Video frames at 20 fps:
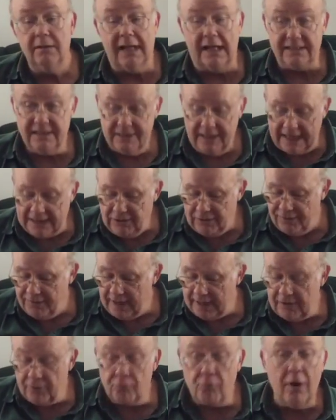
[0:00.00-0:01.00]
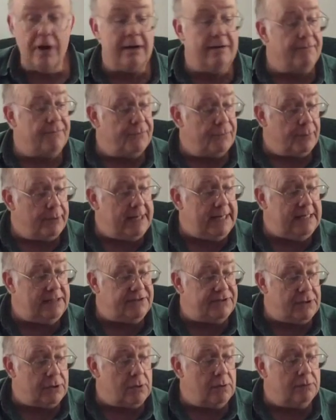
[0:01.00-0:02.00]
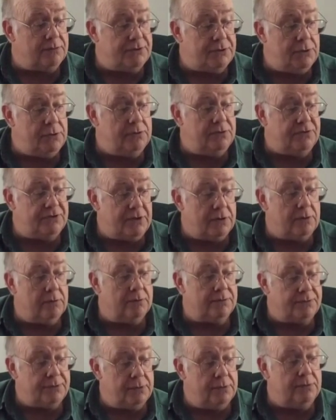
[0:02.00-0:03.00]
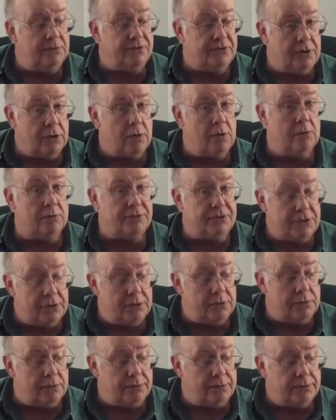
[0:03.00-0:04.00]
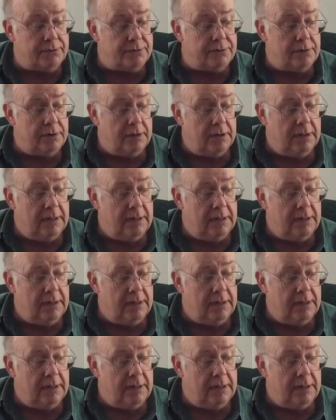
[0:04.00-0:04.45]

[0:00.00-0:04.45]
That's nice. You've got a run of 3 0 2 0 2 0 2s.